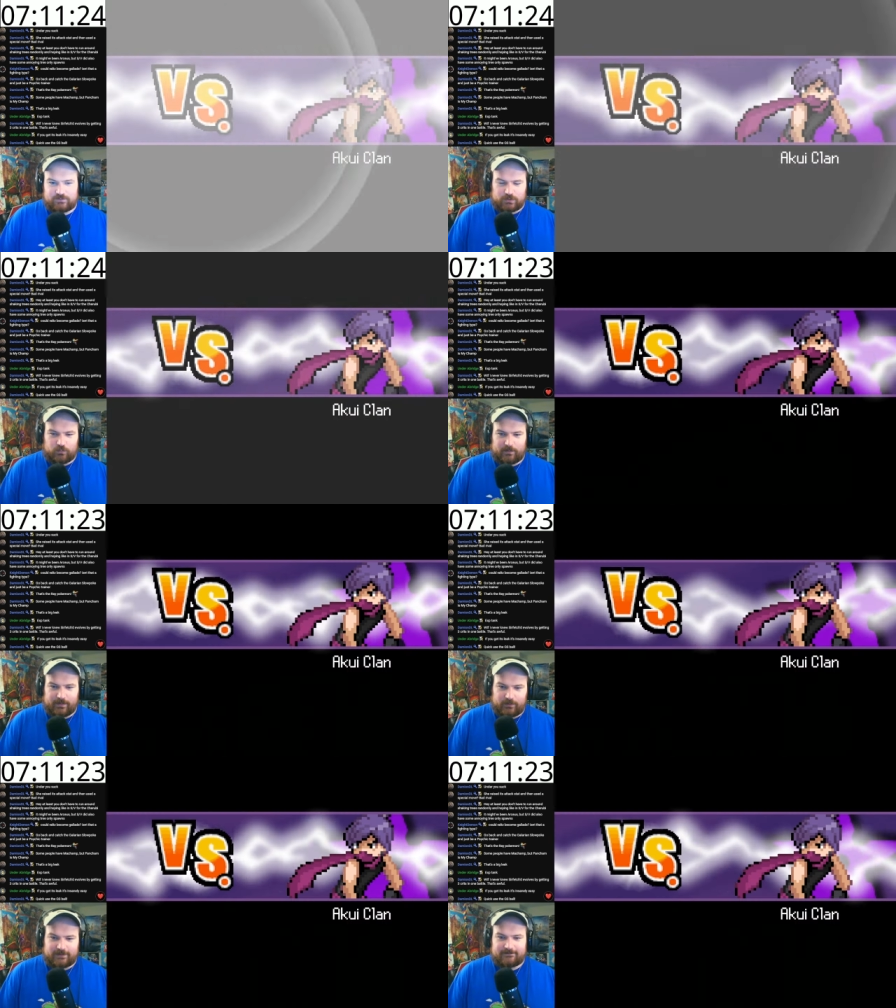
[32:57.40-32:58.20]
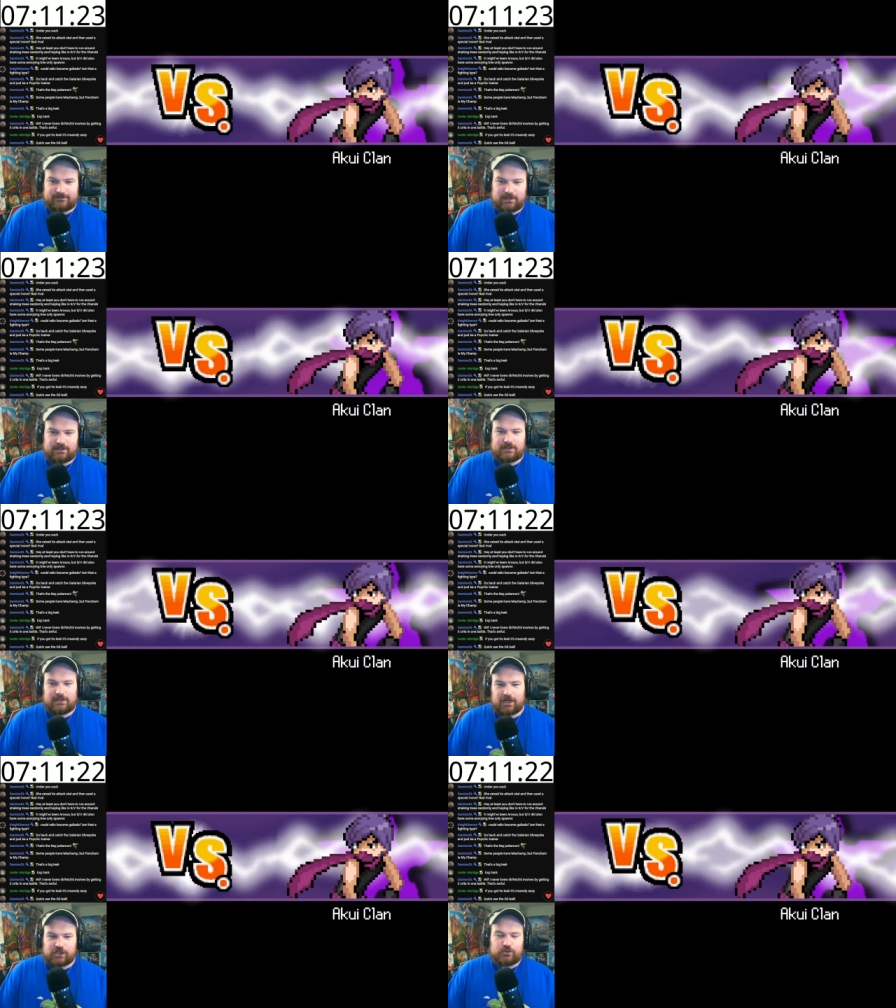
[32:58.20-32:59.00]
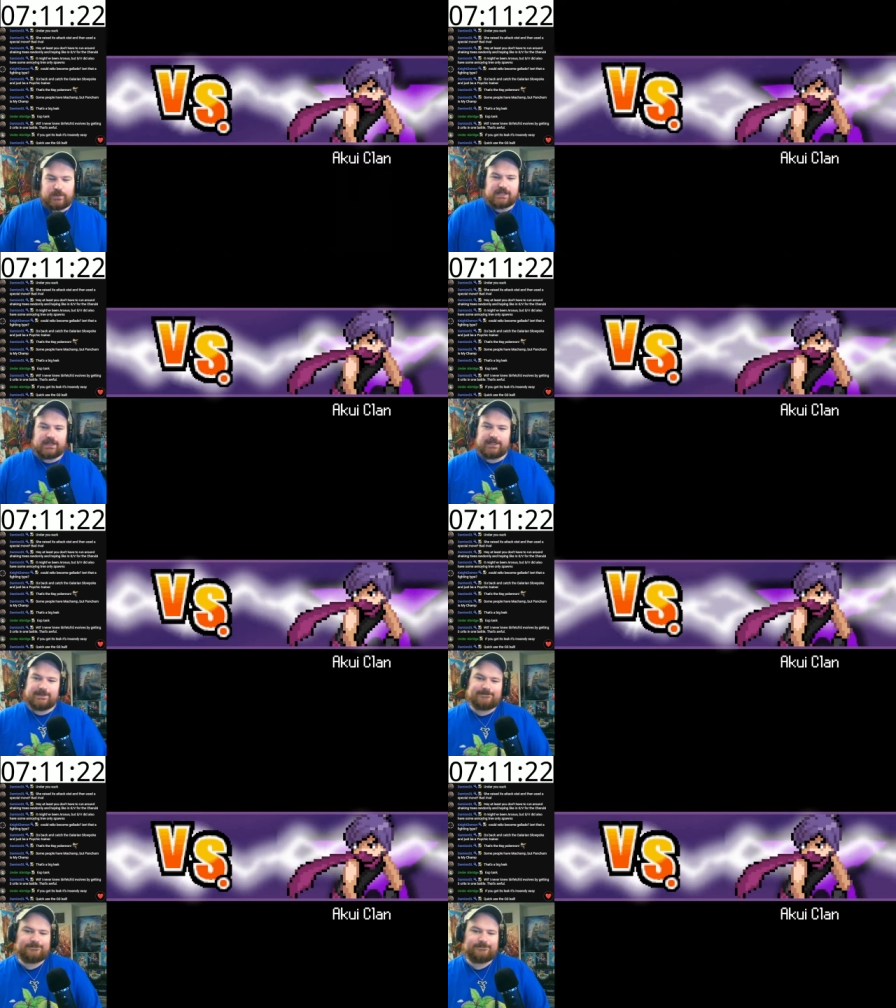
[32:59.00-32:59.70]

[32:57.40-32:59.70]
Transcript: Or one by one? Akui clan.